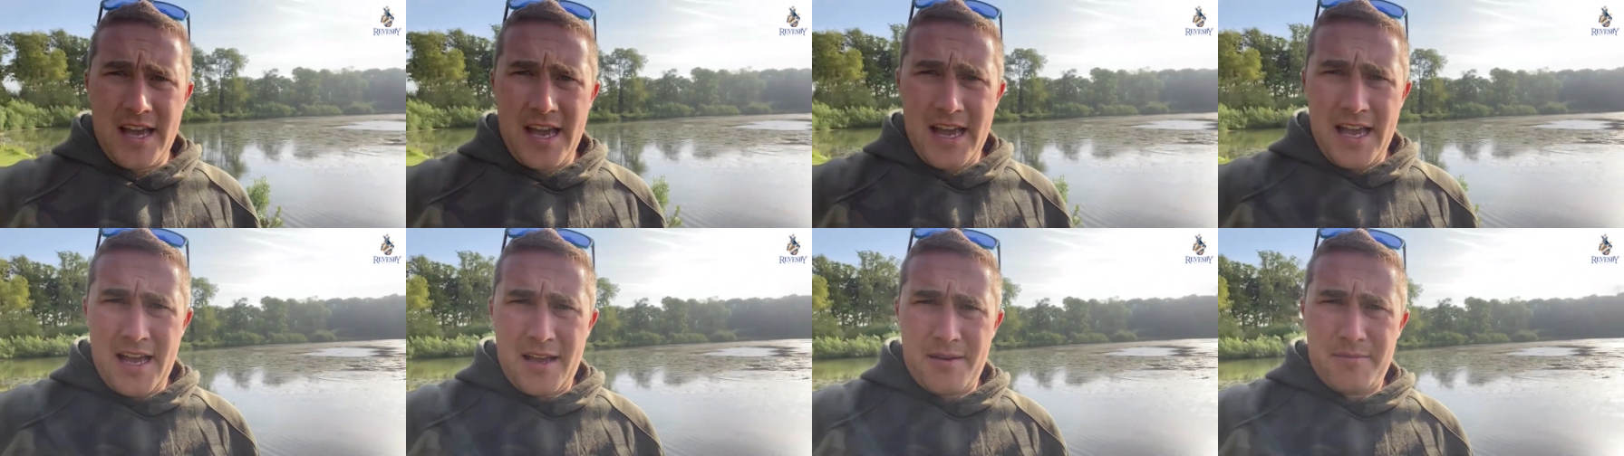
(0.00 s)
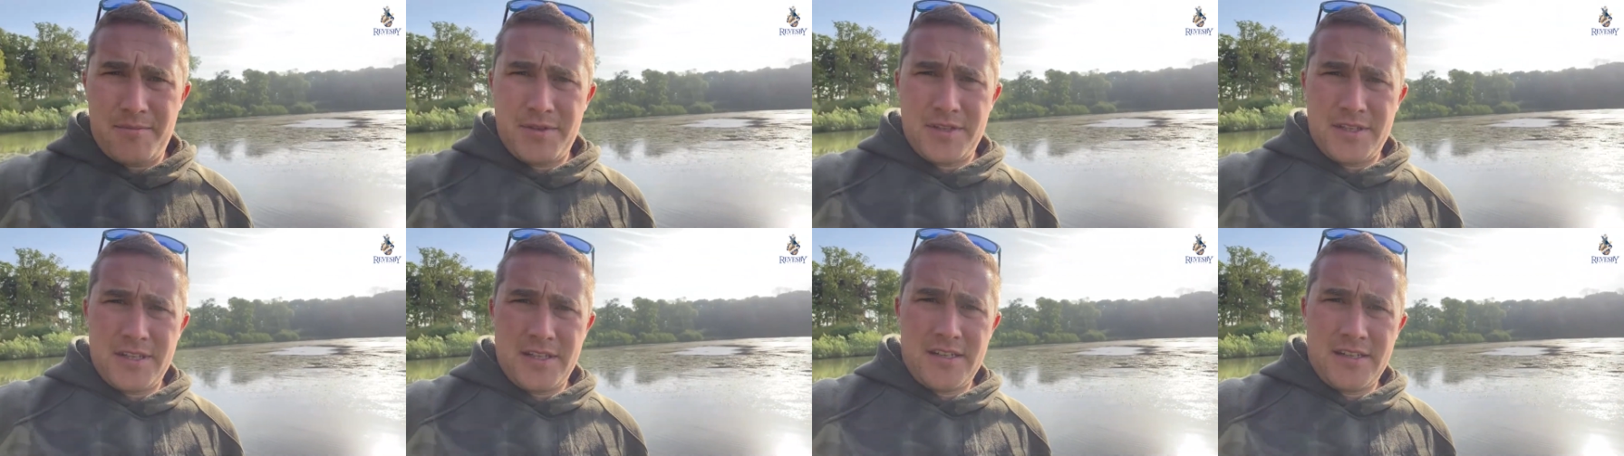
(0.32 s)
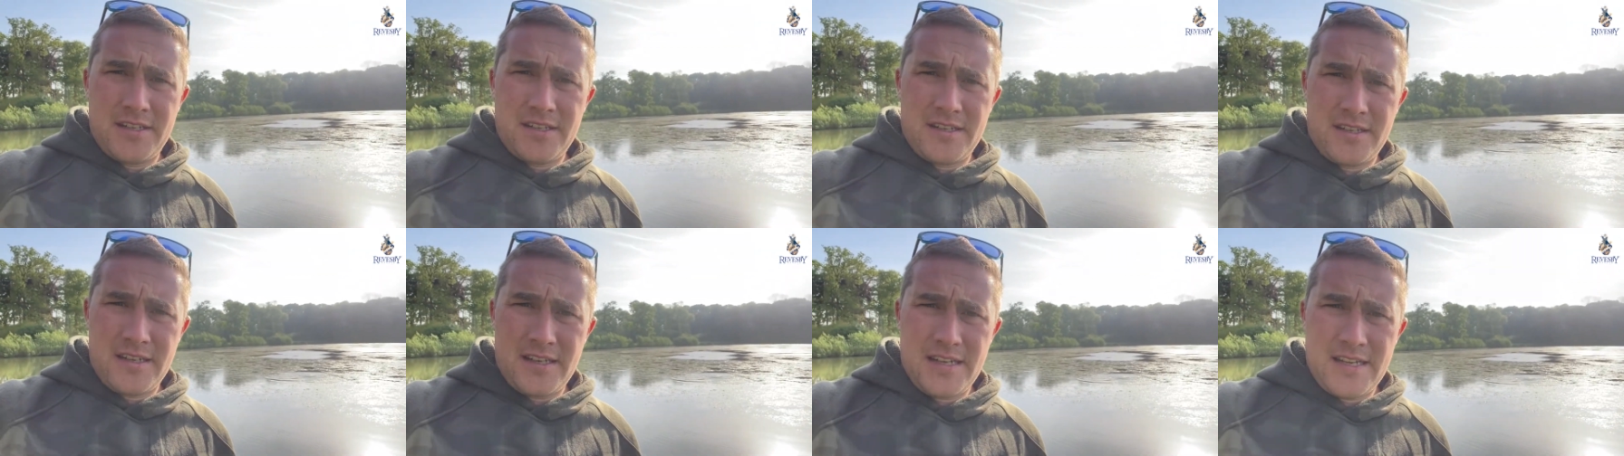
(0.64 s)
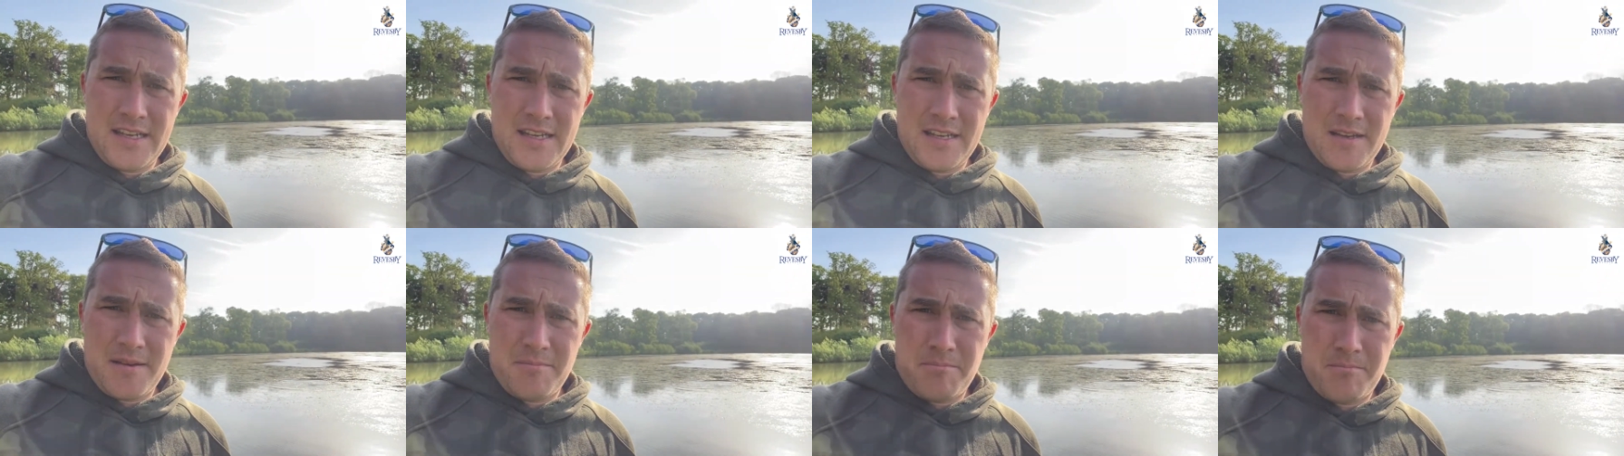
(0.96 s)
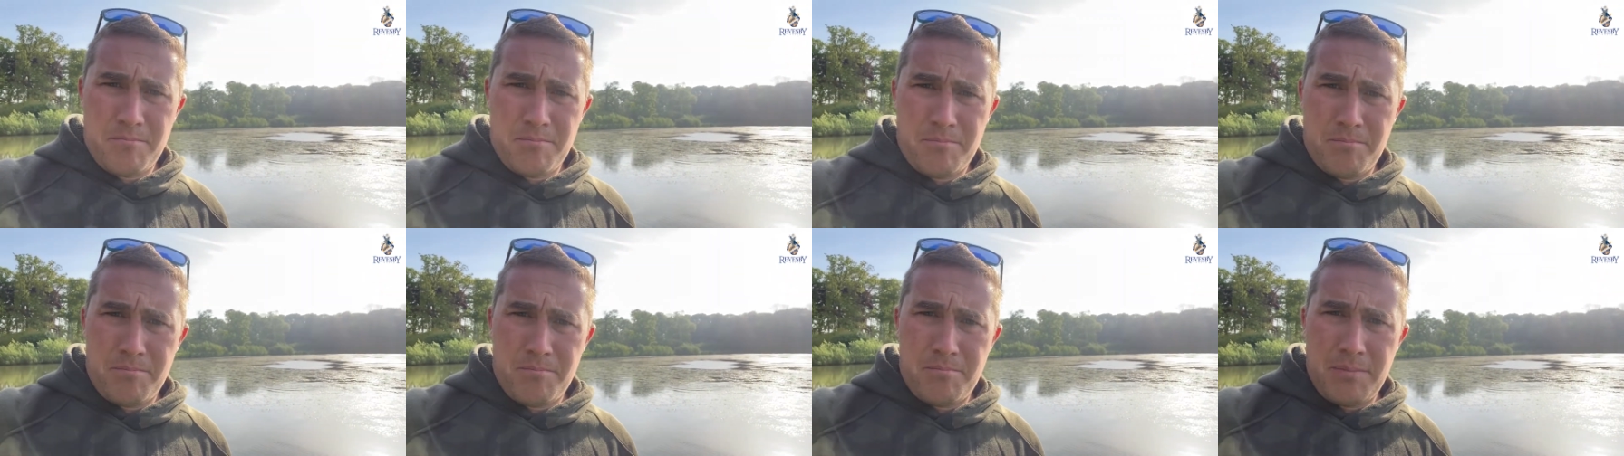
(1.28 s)
absolutely
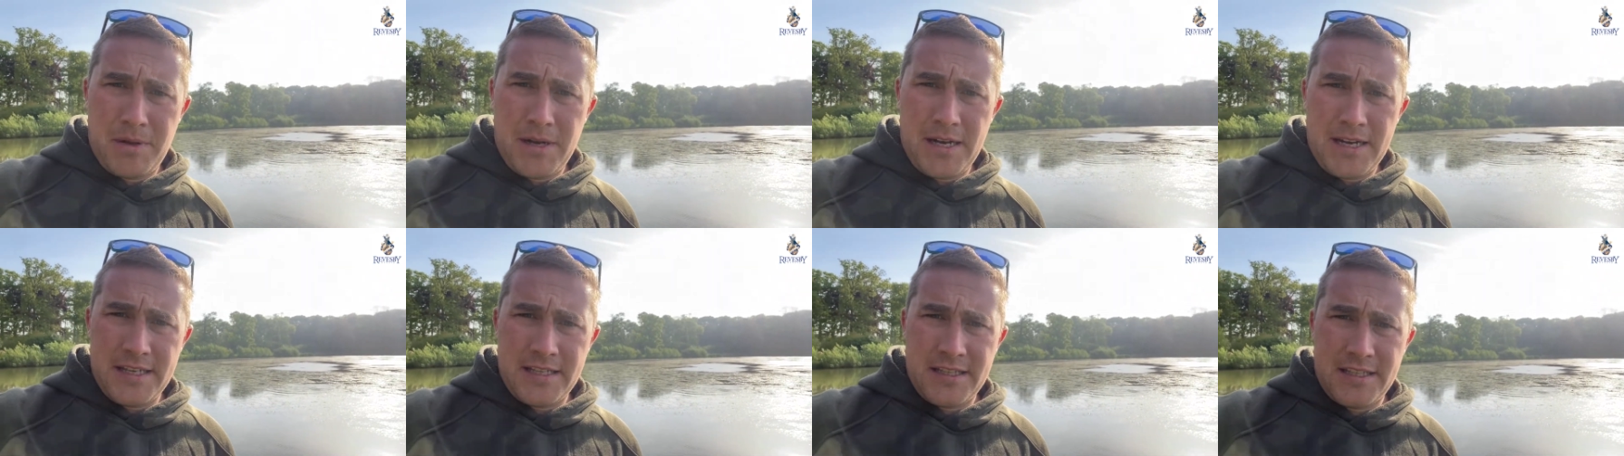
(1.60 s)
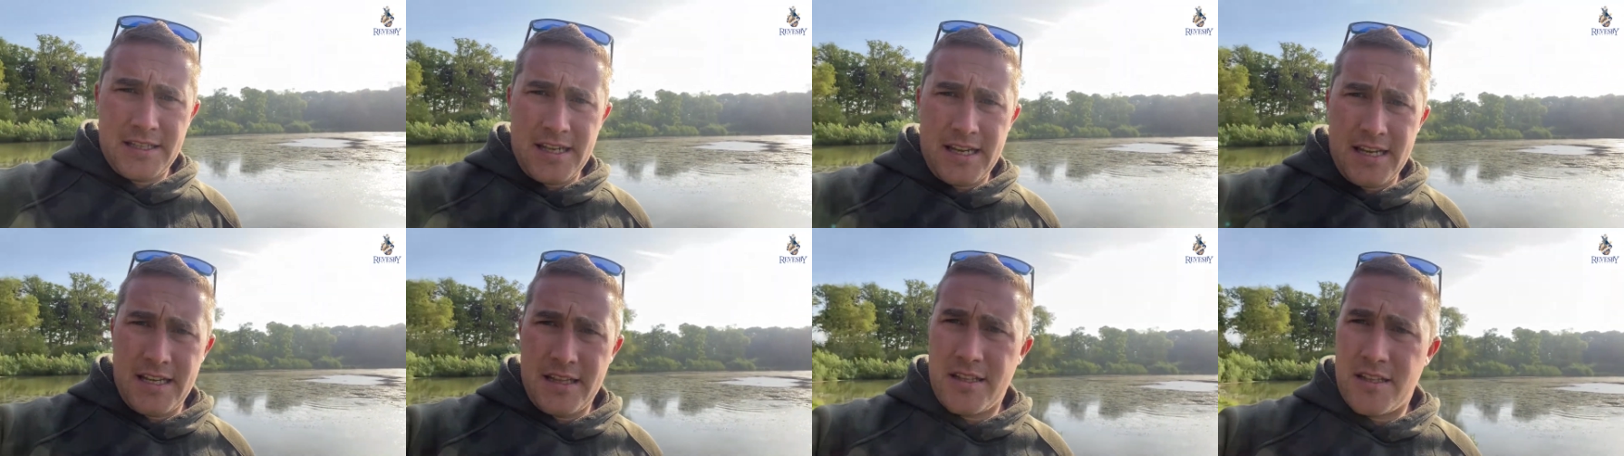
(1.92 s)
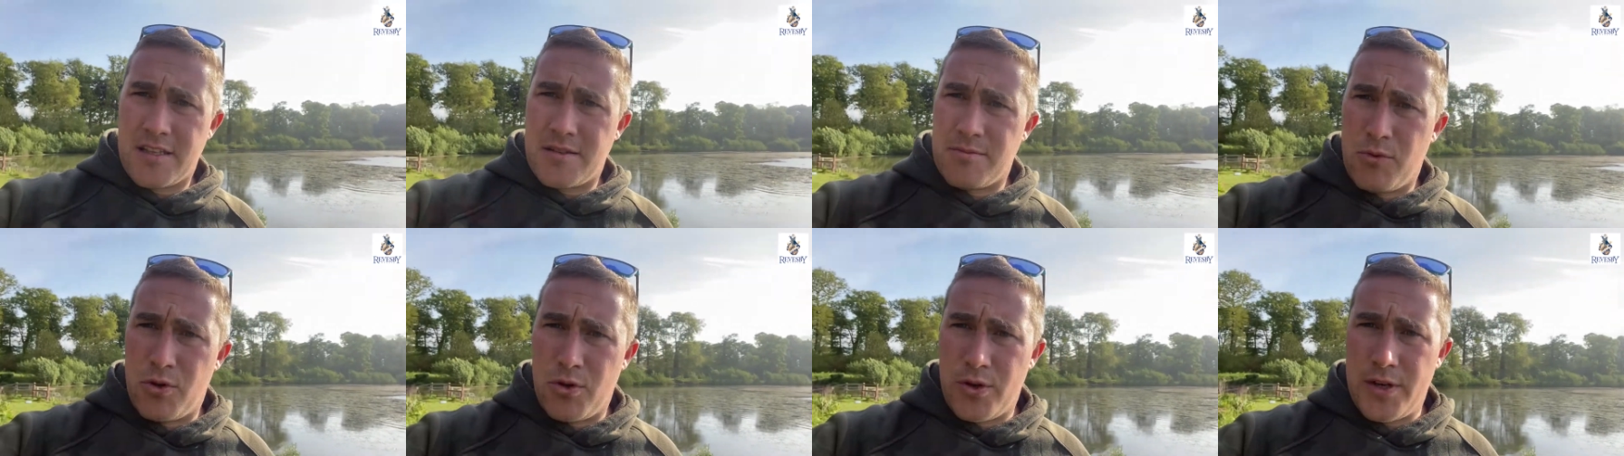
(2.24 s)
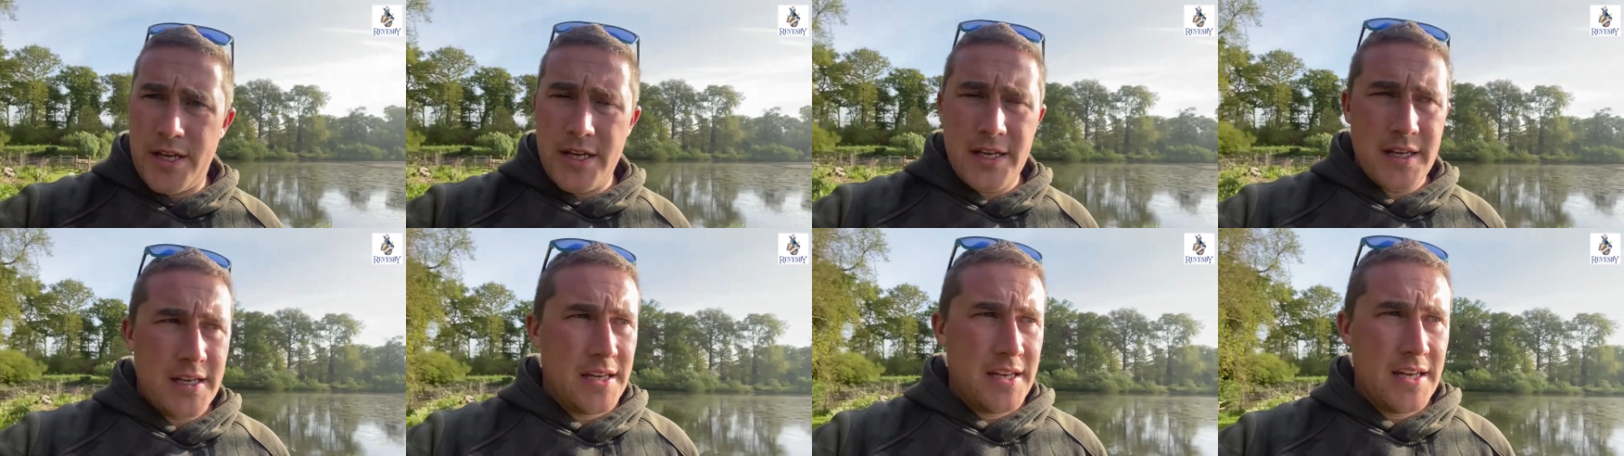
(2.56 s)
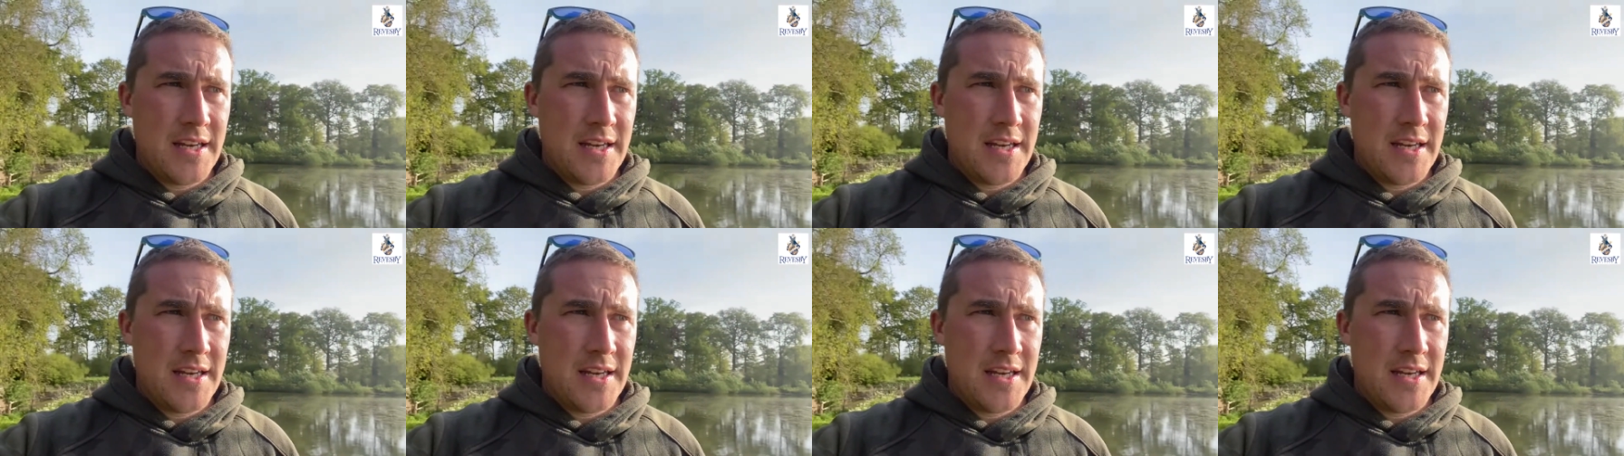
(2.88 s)
ballistic this morning.